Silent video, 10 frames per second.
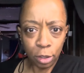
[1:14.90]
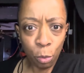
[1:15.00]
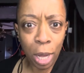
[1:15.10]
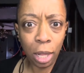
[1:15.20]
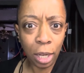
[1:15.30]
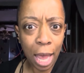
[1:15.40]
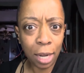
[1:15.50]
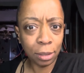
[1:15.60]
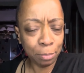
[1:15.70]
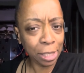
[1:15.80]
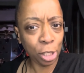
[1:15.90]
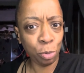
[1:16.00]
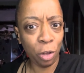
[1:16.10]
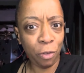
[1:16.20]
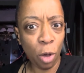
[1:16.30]
Will and Mrs.
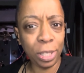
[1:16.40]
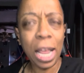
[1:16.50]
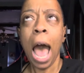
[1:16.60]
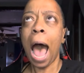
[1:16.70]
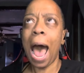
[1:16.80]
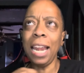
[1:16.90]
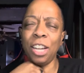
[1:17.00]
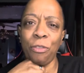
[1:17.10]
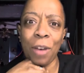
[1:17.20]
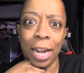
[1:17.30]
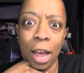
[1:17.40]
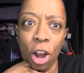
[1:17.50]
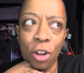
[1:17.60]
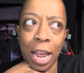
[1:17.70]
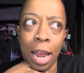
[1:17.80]
Will Folks, I need to find out
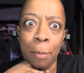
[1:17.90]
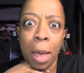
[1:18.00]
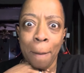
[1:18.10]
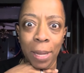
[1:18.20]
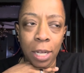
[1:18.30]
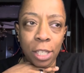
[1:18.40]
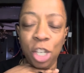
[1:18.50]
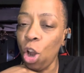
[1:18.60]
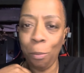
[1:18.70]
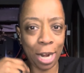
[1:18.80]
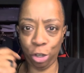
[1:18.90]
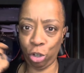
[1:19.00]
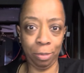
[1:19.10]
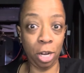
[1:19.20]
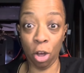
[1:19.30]
her name because nobody
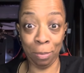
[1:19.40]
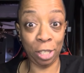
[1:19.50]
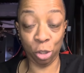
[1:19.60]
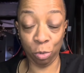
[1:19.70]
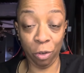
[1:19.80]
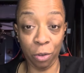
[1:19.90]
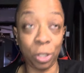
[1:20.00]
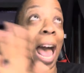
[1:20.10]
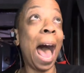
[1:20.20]
should be called Mrs. Will Folks.